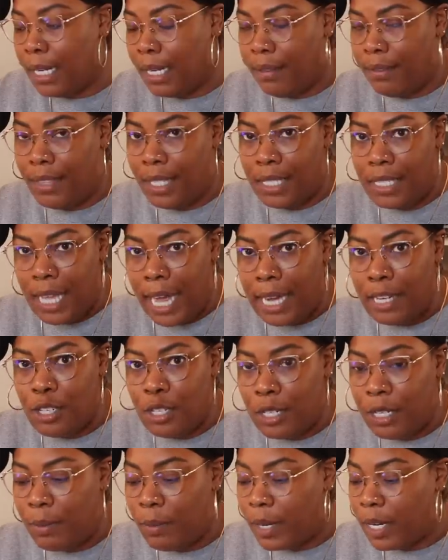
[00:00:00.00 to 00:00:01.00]
and if this
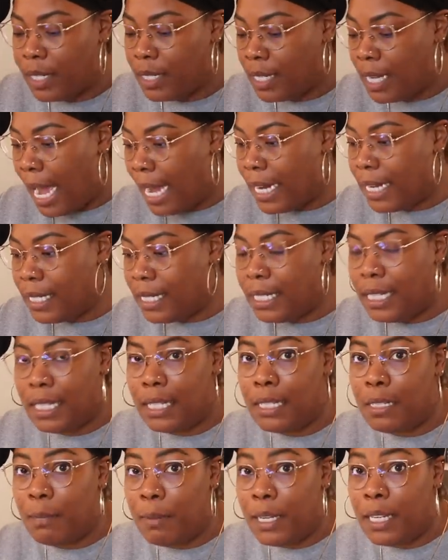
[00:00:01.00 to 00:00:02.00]
actually works, I could see
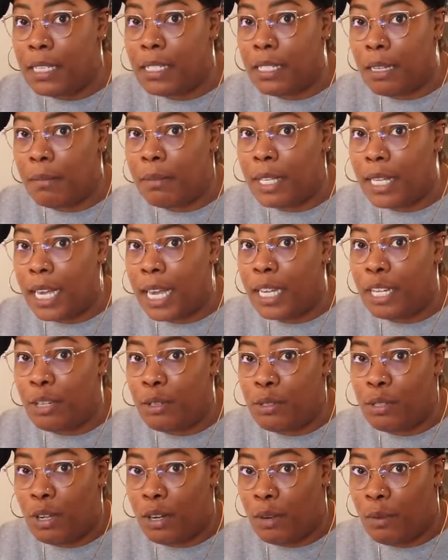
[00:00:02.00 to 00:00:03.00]
this being something I
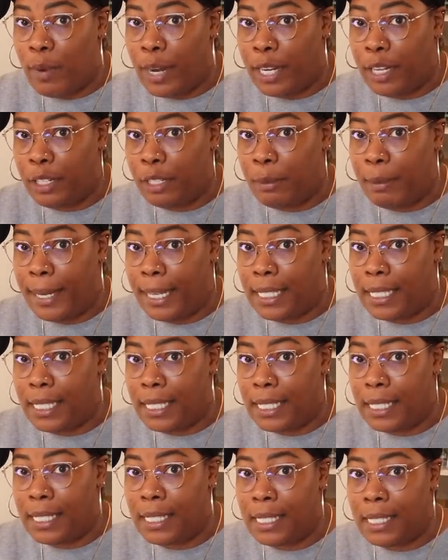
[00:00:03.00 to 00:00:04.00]
use on a regular
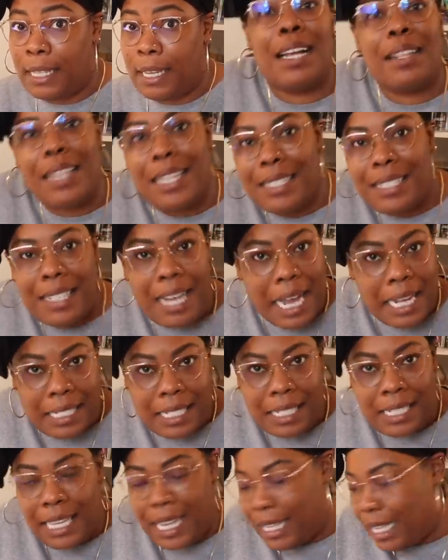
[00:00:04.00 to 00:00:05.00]
basis. Now that's not
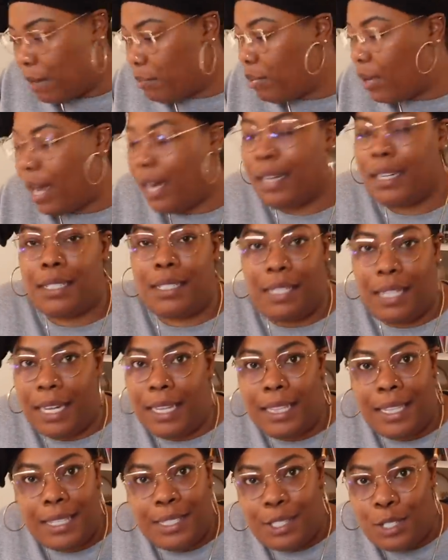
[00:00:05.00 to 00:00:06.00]
to say that products
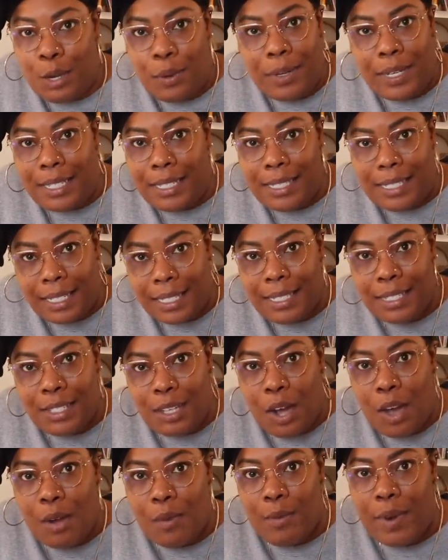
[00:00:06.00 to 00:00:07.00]
like this don't exist
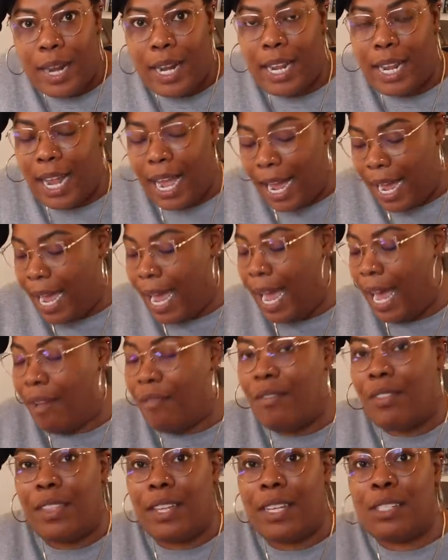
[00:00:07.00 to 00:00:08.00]
already. I
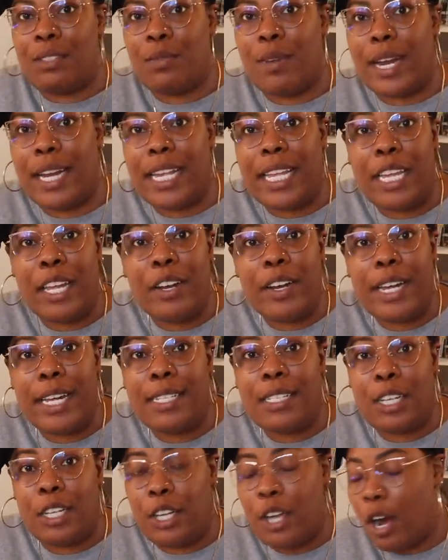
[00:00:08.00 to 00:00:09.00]
have this right here.
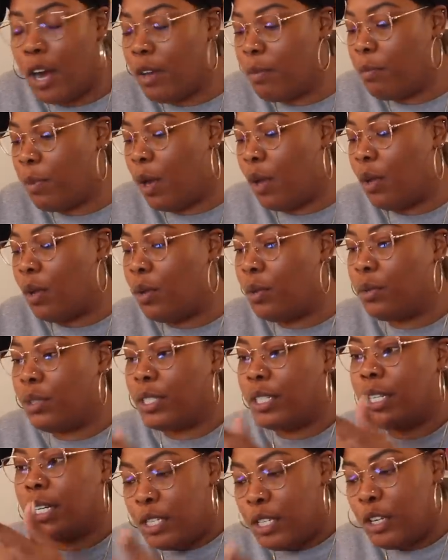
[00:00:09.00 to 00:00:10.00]
It's a yarn ball
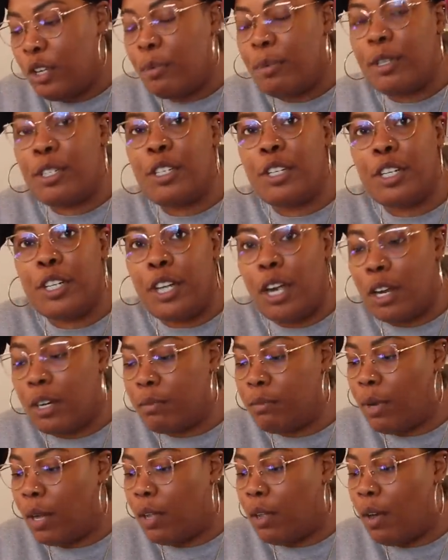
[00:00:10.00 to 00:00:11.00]
holder. So you put your
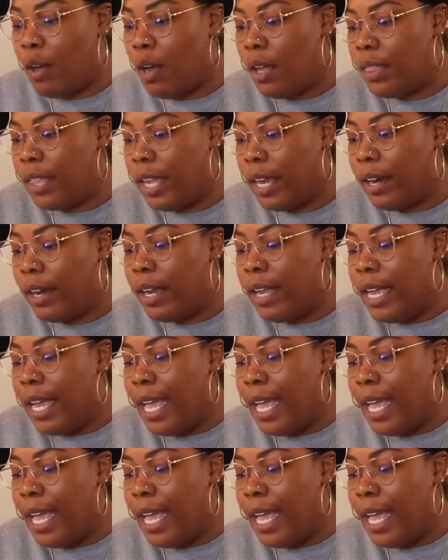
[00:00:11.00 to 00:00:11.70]
yarn ball on there